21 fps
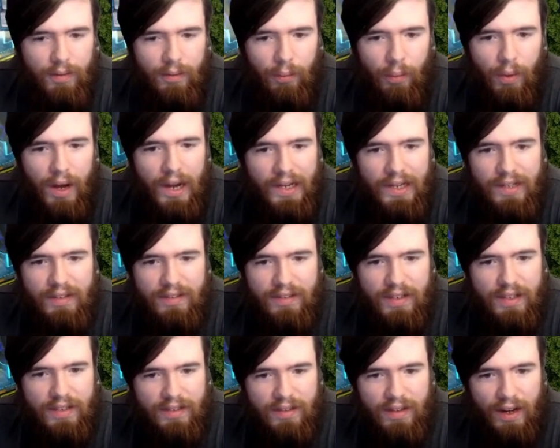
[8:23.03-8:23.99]
Why is
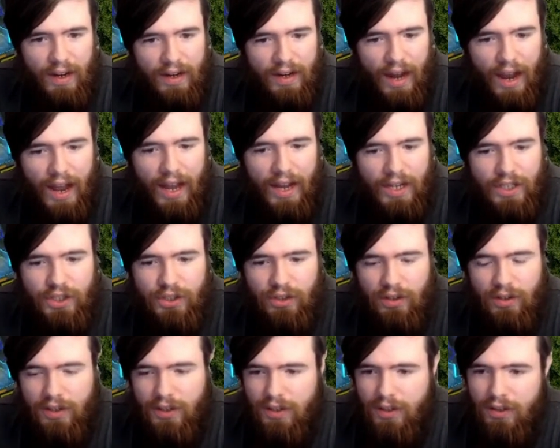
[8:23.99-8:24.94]
this deck
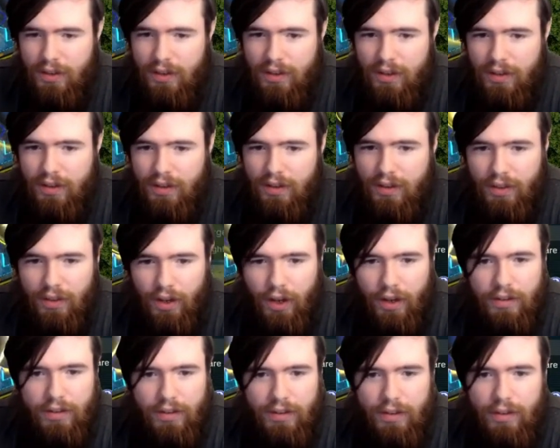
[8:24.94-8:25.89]
actually
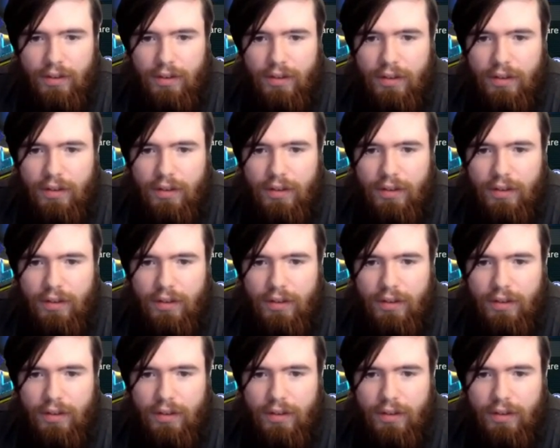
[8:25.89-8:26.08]
nuts?